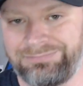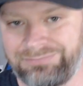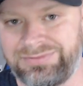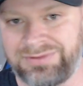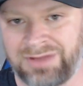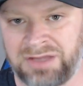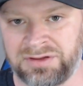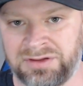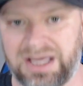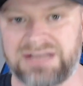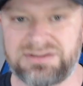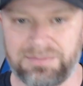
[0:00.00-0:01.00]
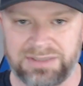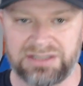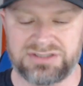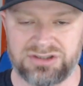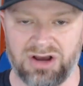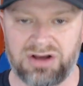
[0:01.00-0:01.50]
nonetheless,
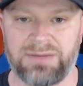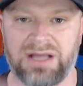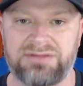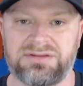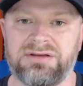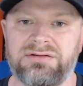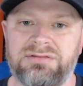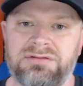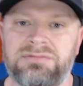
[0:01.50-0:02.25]
let's talk about the